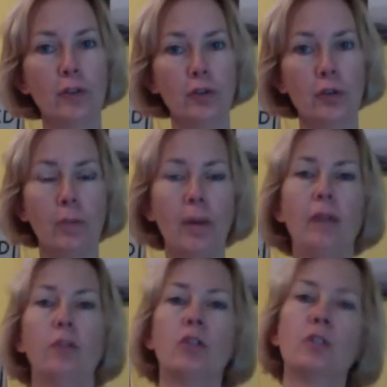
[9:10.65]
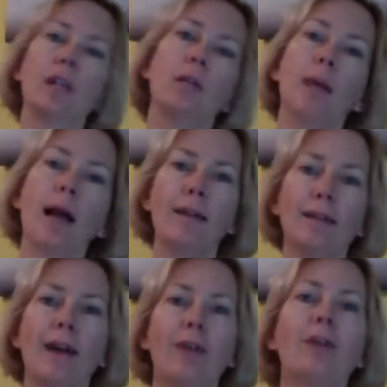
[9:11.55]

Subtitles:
your trip, and you're sitting back now